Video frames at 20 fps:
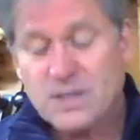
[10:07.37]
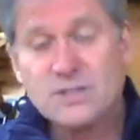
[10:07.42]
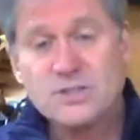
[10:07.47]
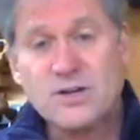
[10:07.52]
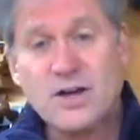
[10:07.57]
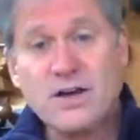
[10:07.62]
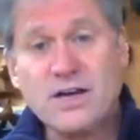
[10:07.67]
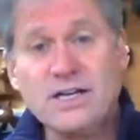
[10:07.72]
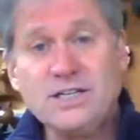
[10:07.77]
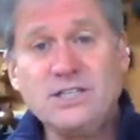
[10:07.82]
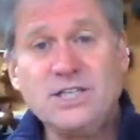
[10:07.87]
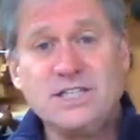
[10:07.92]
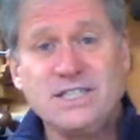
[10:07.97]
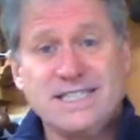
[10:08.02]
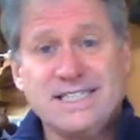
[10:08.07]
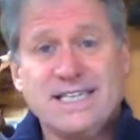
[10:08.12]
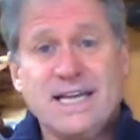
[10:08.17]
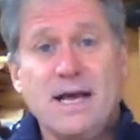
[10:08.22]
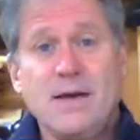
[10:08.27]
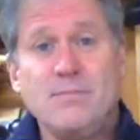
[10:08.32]
So I'm going to
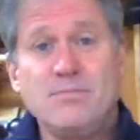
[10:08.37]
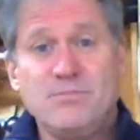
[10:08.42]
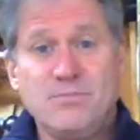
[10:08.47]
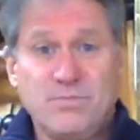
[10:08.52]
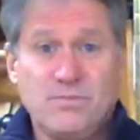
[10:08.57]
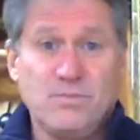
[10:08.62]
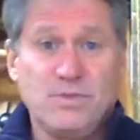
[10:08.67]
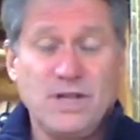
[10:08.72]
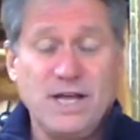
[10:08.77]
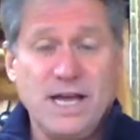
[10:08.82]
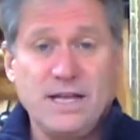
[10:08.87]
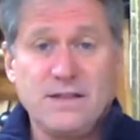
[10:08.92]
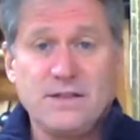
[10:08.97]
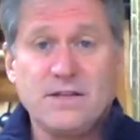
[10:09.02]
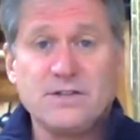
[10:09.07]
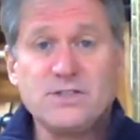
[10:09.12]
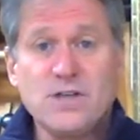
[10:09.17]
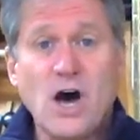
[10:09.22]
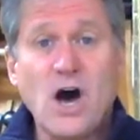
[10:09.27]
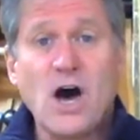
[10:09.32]
just skim plane
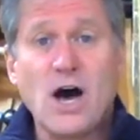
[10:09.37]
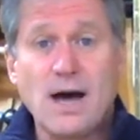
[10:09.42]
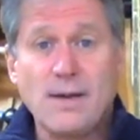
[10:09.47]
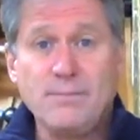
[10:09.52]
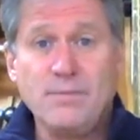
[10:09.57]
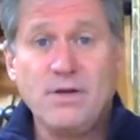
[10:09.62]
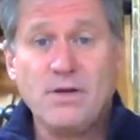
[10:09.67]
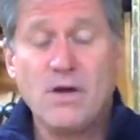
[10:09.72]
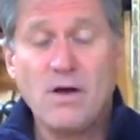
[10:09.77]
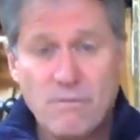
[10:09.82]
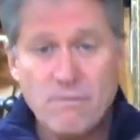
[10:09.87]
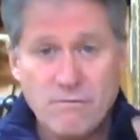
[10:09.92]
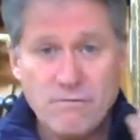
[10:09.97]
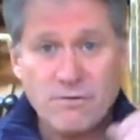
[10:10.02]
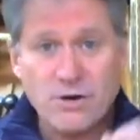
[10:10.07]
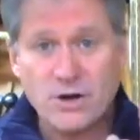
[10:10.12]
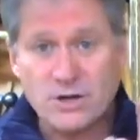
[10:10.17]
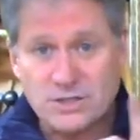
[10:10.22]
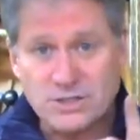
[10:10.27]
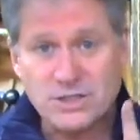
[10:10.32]
the top
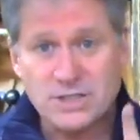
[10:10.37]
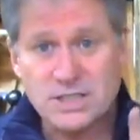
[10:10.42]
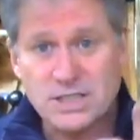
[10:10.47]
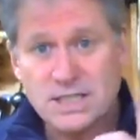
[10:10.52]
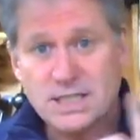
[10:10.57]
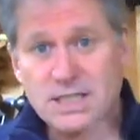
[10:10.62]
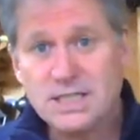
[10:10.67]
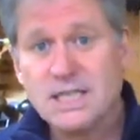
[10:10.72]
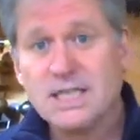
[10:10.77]
first,